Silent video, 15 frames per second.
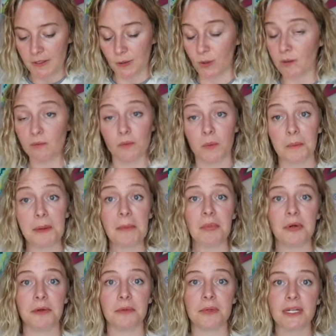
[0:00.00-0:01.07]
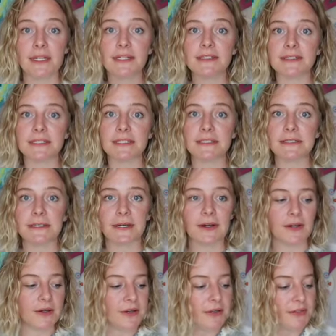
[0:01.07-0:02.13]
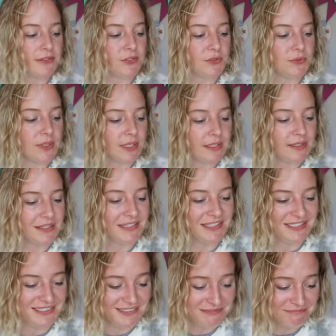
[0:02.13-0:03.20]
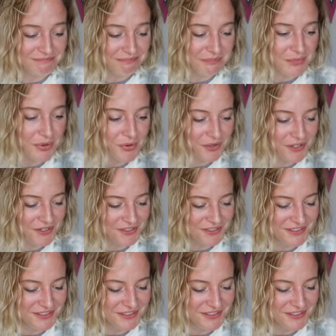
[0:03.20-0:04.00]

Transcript: or even remember what it is to get more.